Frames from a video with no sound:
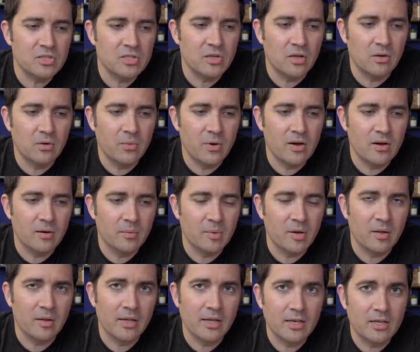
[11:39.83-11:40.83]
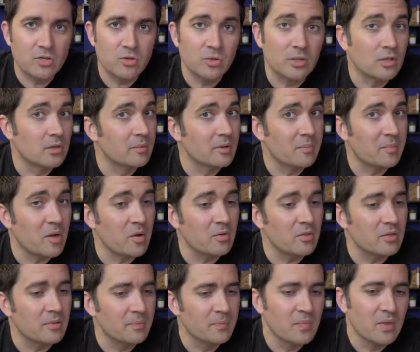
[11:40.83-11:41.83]
So we are probably going to do a little bit of
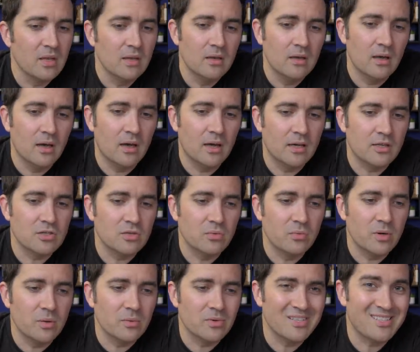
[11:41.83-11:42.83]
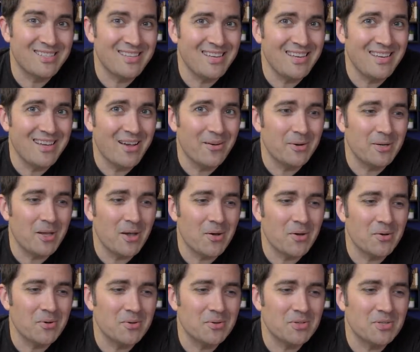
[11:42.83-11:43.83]
both. Uh, so we will see how it
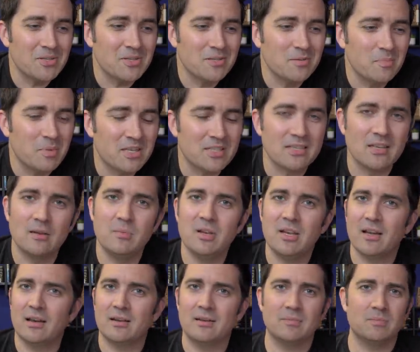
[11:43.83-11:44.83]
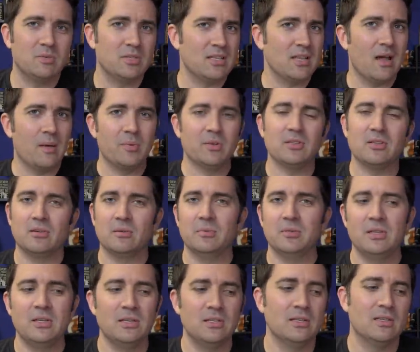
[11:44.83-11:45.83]
goes, but it's going to be kind of stop and start
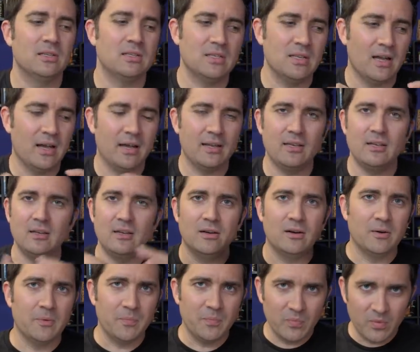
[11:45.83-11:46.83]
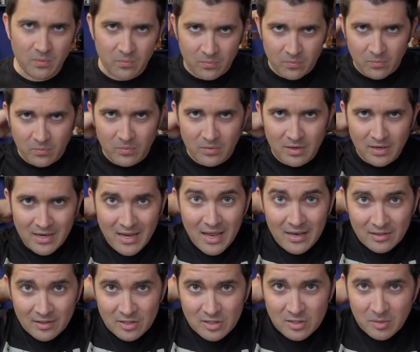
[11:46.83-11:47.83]
with these. It's not, you know, an
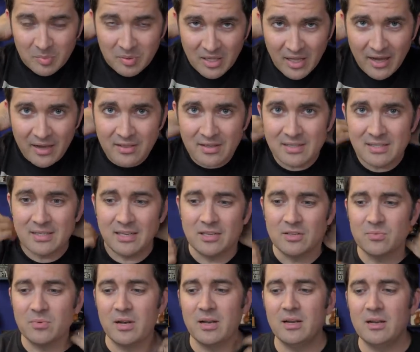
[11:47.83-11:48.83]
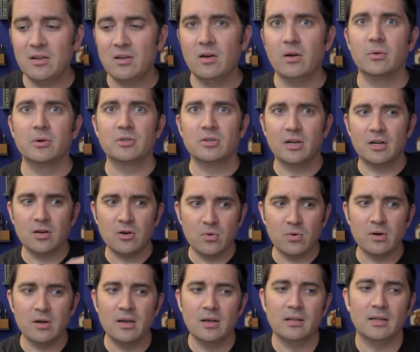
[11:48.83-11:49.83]
endless supply of these things ready to go. We're trying to
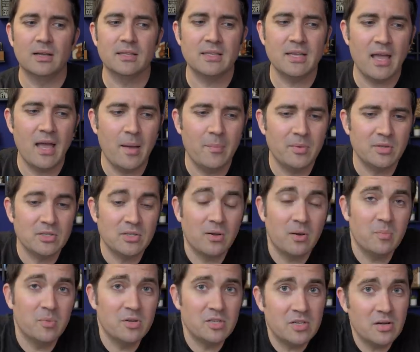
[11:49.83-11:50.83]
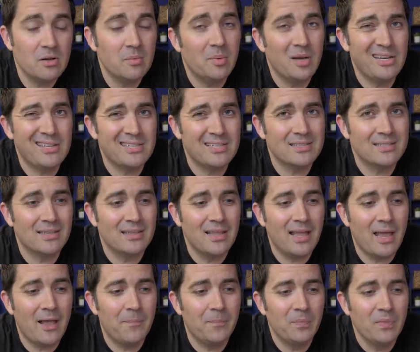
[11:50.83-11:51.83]
coordinate a lot that happens. So I appreciate your patience on
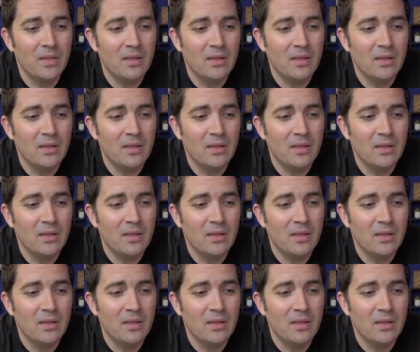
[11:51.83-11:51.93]
that.